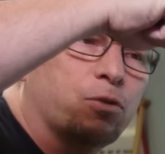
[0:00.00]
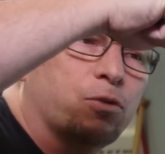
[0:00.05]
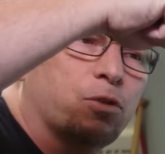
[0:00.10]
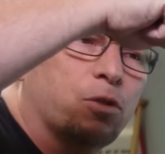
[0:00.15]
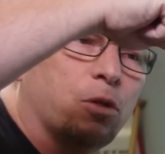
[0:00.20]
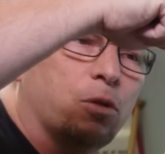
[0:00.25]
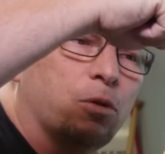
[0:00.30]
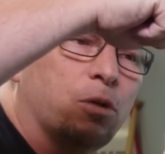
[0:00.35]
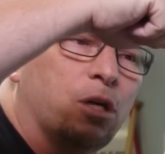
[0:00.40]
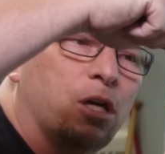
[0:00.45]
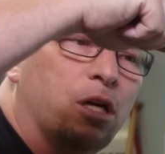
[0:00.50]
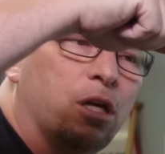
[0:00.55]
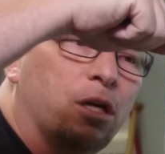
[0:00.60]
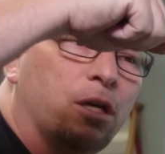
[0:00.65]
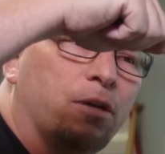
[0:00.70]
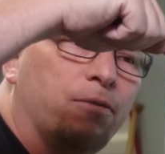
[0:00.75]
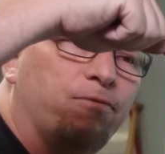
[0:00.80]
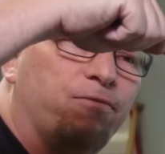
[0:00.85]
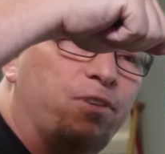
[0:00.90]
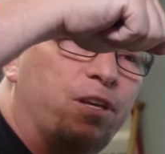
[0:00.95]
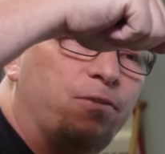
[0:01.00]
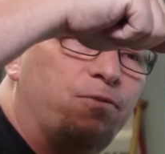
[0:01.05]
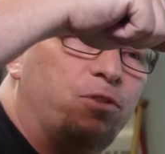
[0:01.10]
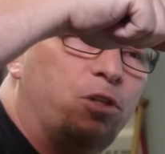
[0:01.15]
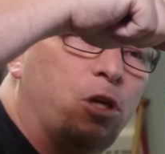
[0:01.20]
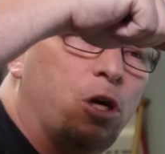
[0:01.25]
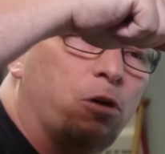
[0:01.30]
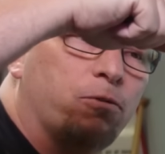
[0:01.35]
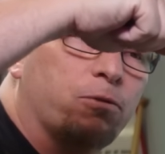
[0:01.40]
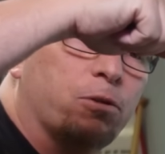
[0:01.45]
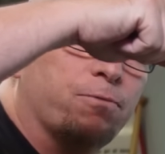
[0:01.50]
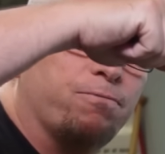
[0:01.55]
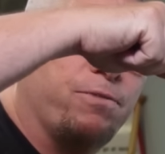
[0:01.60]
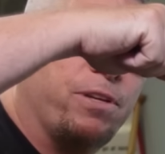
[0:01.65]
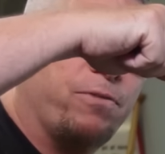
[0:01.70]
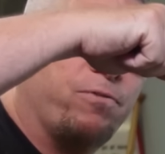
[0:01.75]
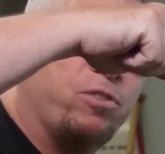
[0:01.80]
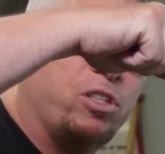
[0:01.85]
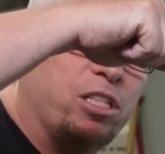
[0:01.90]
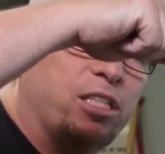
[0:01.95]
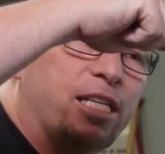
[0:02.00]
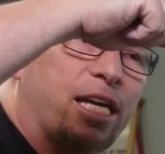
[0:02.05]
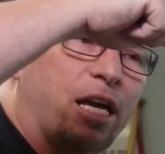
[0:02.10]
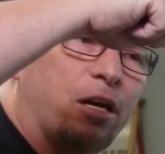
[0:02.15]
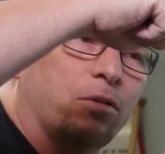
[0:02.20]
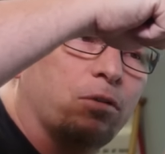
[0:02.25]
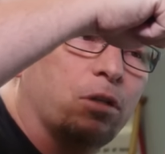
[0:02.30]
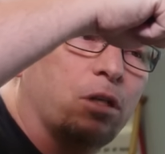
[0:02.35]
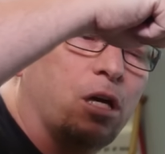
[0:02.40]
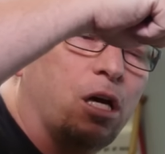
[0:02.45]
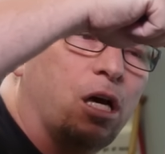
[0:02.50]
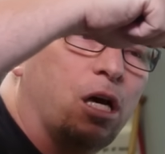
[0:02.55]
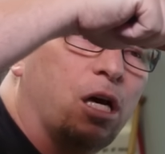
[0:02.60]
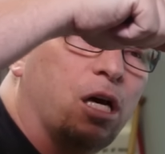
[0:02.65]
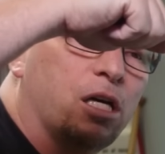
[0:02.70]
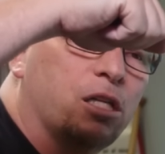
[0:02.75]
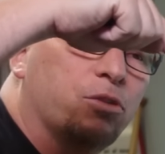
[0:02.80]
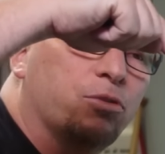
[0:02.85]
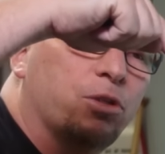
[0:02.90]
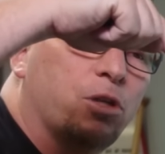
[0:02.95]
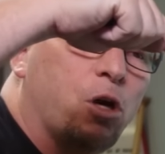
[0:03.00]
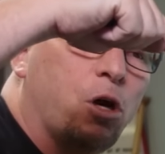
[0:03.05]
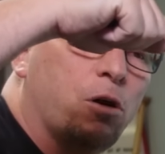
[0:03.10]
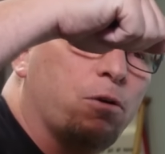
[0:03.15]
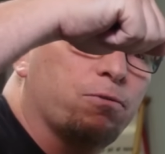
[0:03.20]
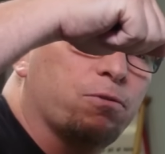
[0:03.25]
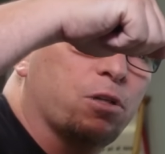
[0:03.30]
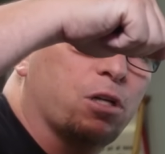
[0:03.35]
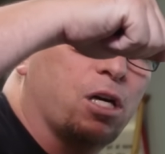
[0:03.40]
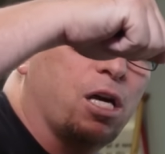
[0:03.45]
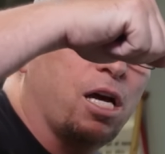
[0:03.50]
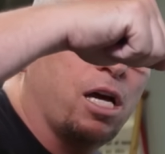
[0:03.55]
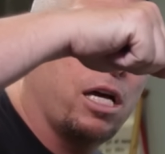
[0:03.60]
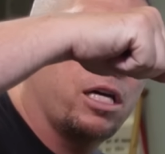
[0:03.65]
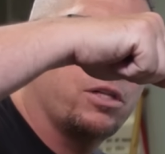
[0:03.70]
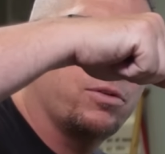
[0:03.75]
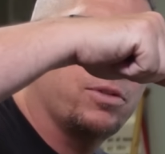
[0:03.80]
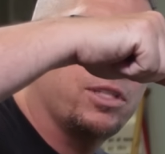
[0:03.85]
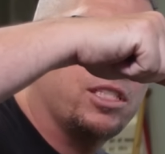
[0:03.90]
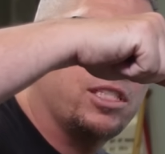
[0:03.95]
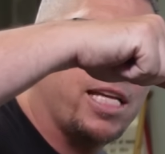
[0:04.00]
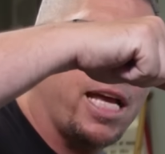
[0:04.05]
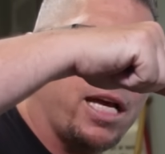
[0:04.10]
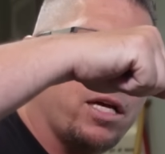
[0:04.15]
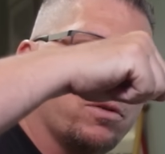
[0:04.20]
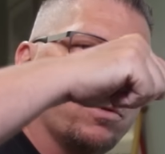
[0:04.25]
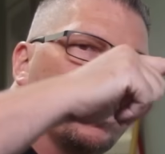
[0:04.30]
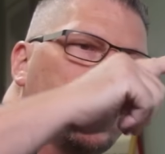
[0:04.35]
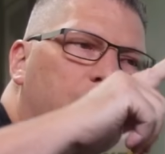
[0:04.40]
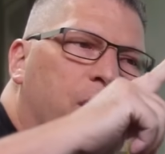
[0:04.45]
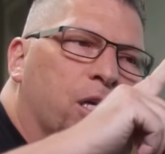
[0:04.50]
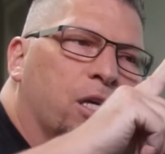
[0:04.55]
So 50 over, 50 down, 100 over, 100 down,